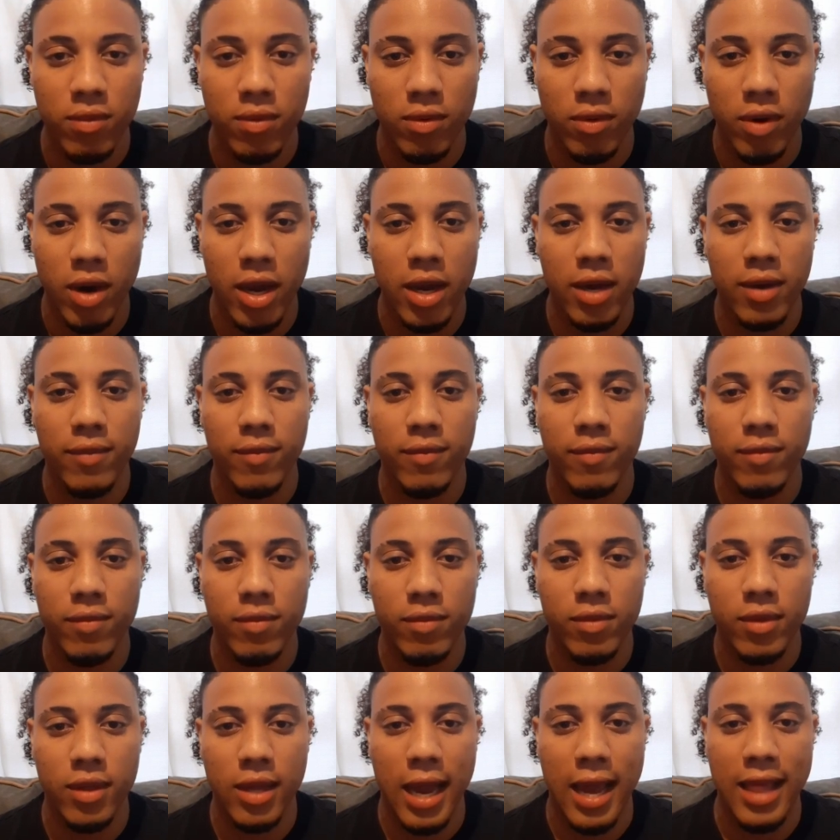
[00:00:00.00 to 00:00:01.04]
right?
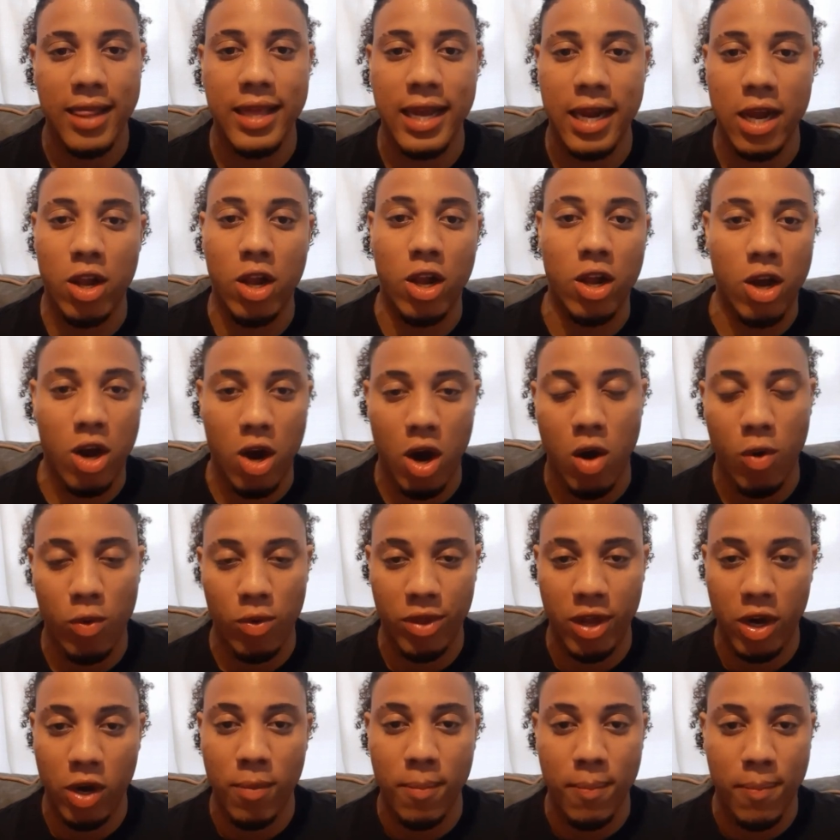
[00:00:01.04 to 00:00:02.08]
And
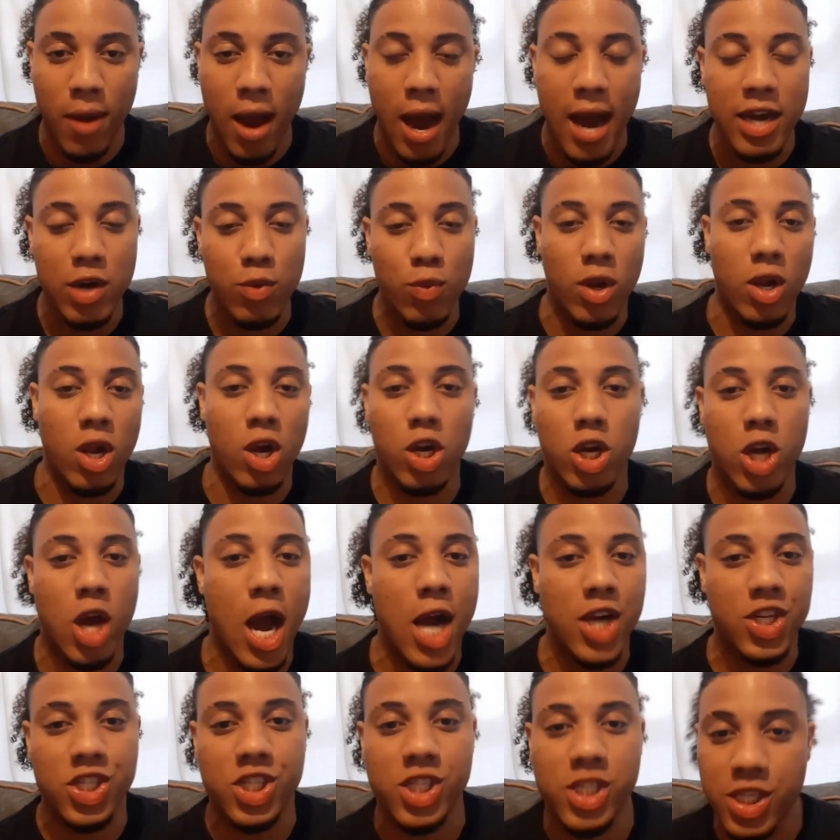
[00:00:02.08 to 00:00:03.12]
their body will
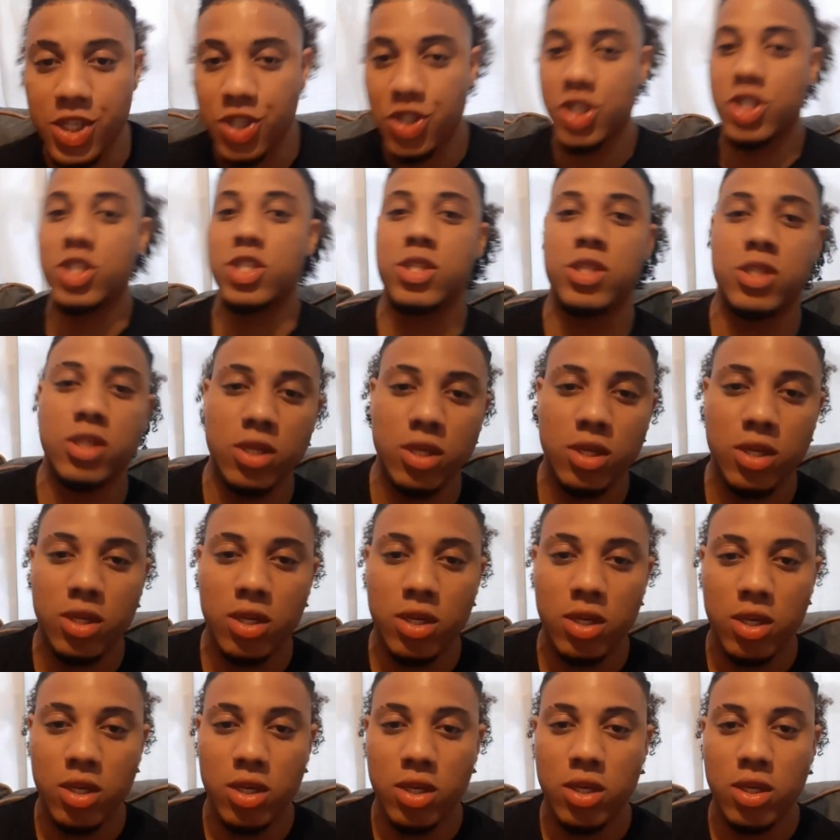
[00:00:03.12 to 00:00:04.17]
unconsciously just
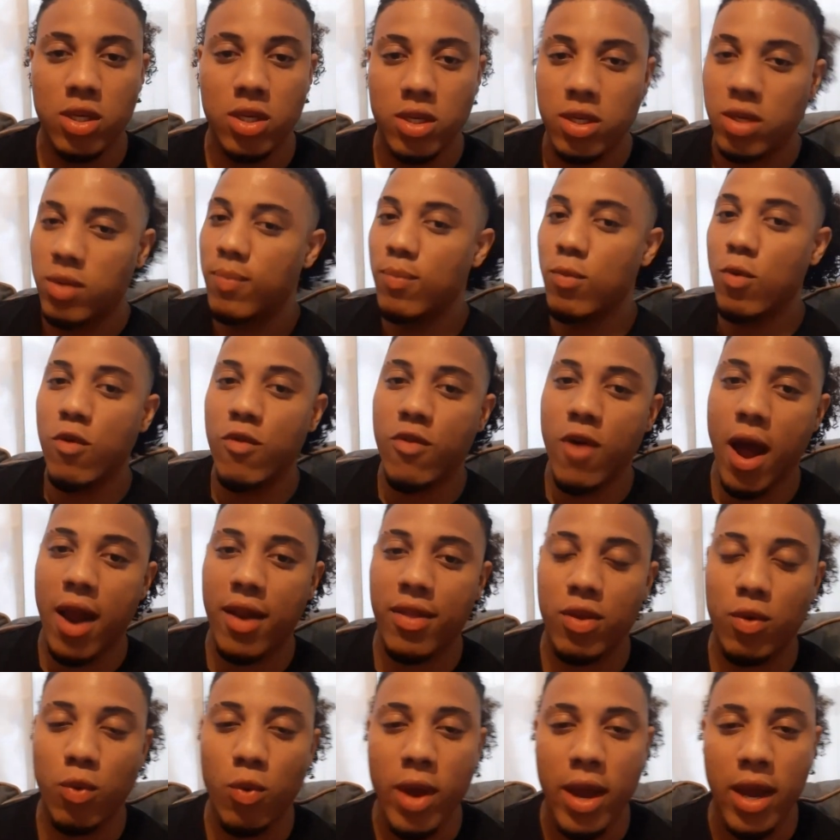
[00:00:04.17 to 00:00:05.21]
move out of
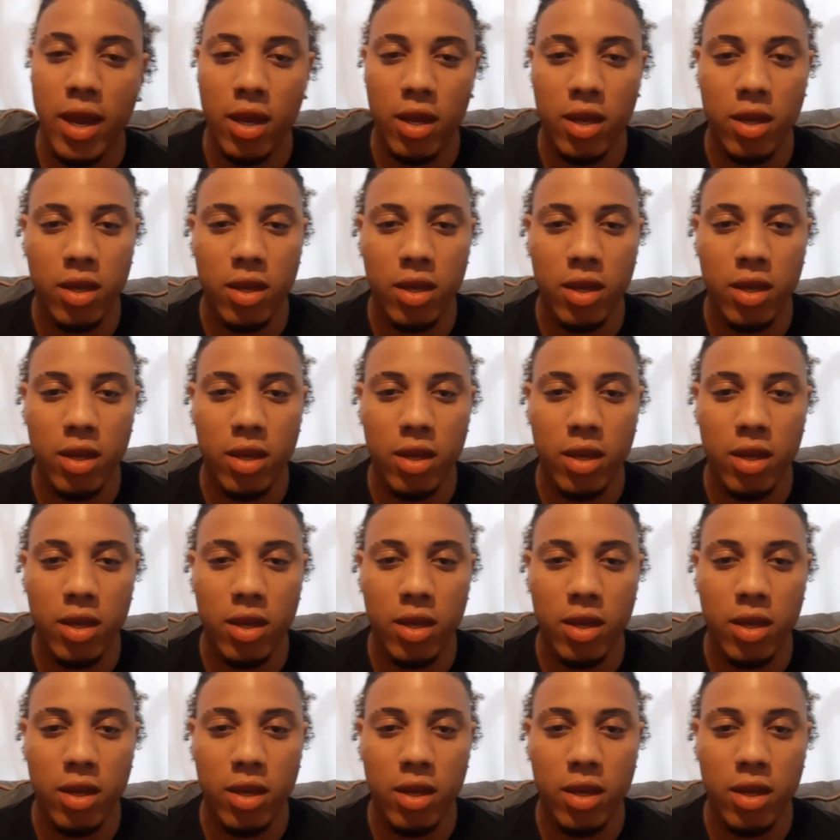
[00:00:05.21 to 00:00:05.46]
the way,